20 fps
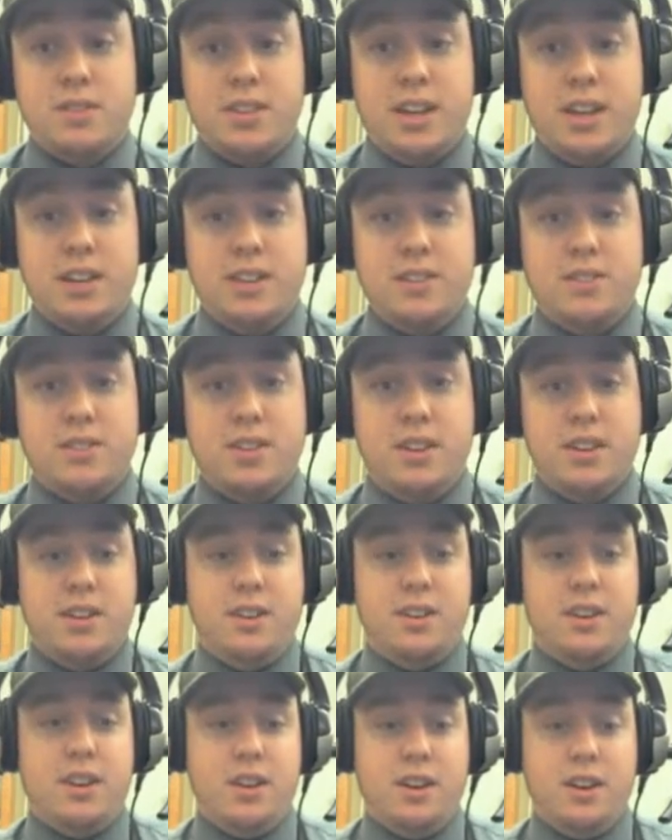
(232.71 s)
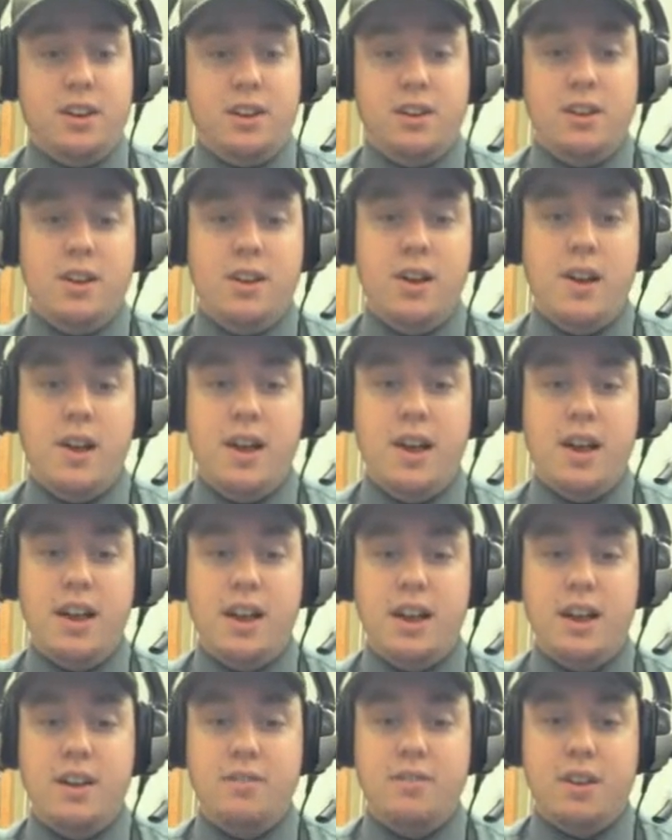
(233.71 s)
Thanks, and
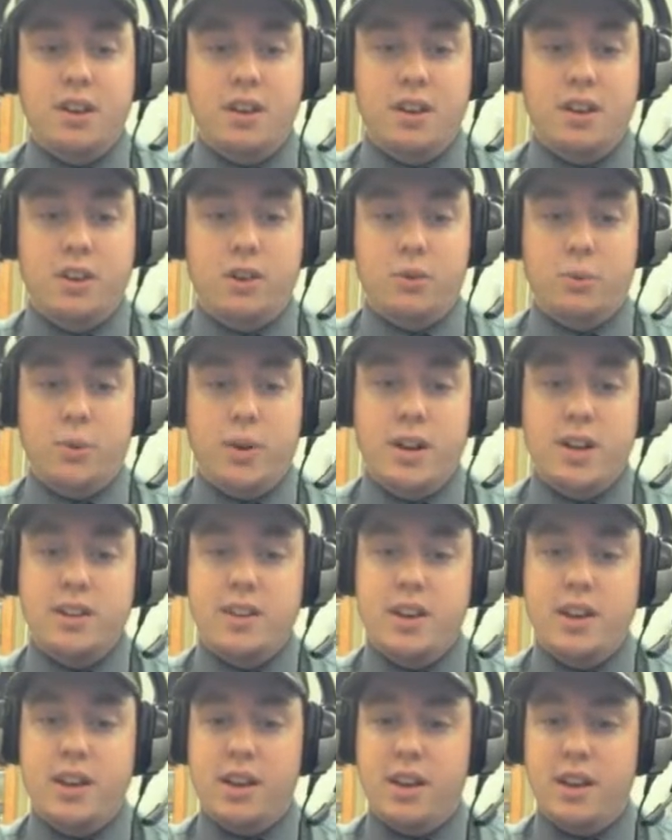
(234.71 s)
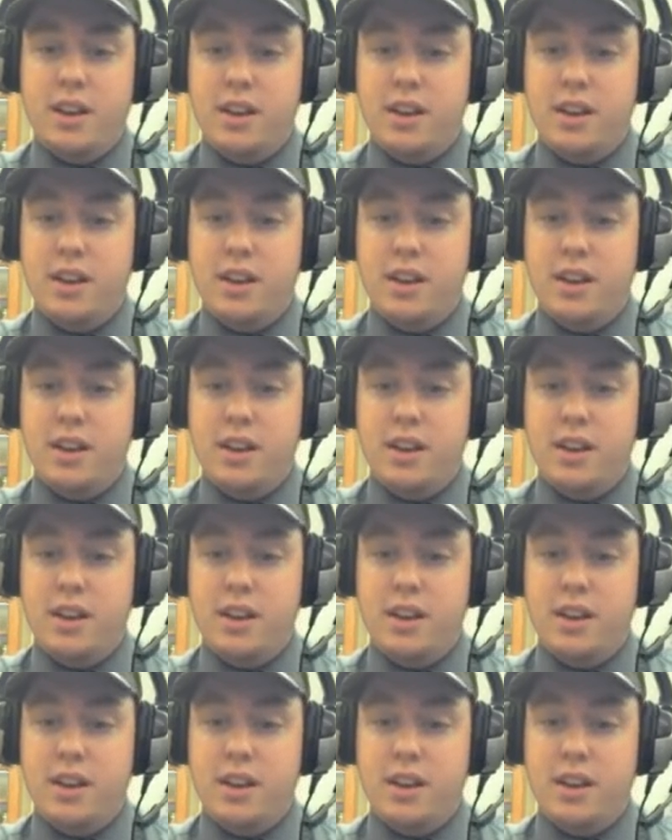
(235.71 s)
have a great day.